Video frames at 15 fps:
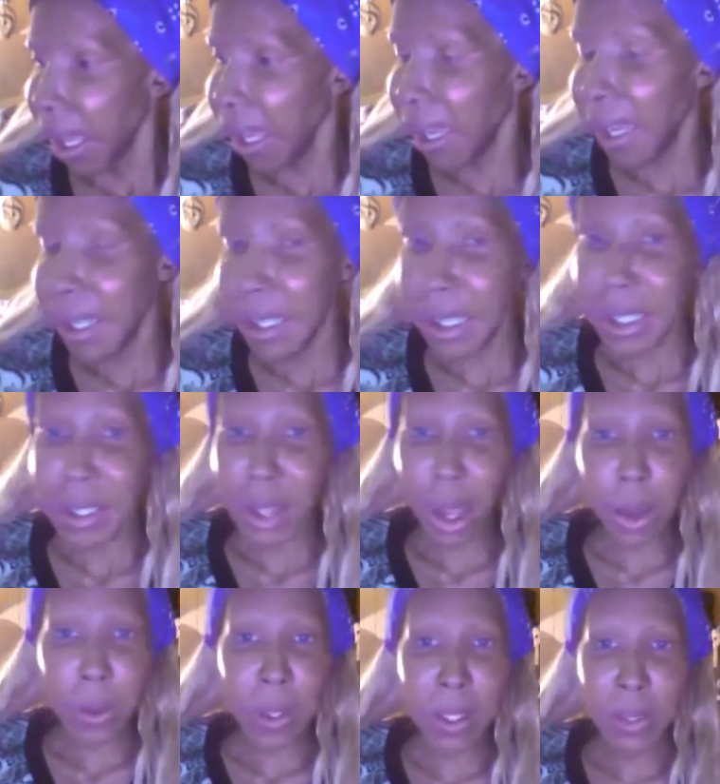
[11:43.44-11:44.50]
And it's
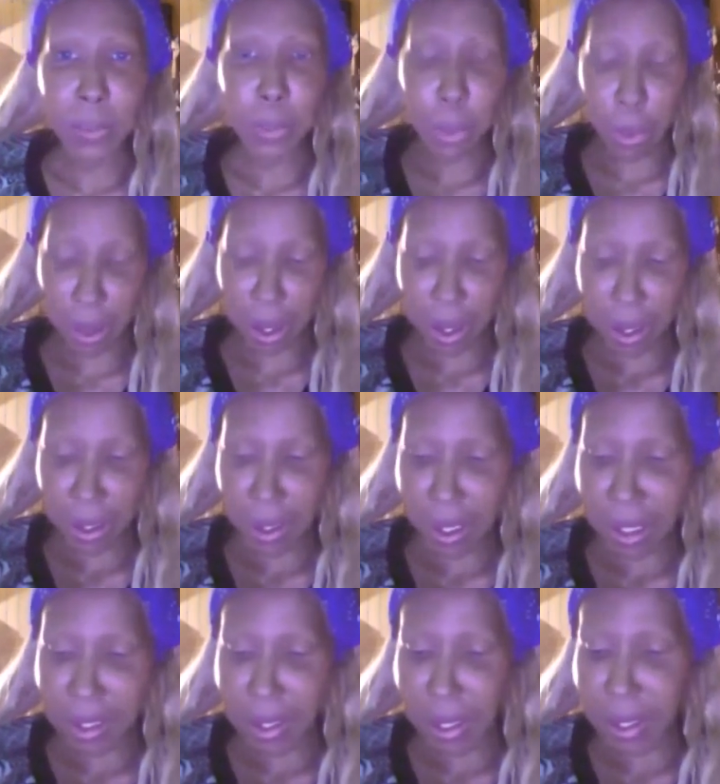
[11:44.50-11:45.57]
always important.
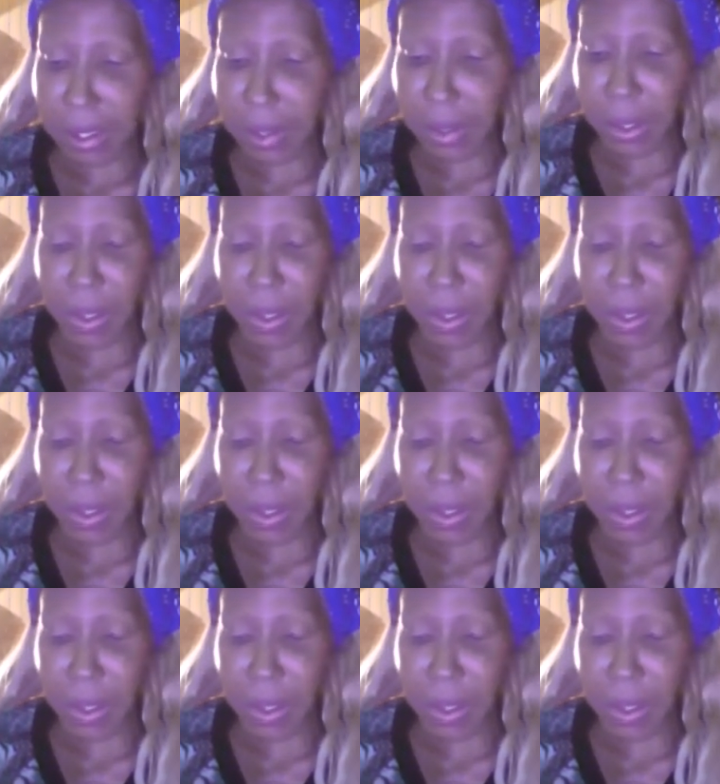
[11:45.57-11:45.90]
They send you a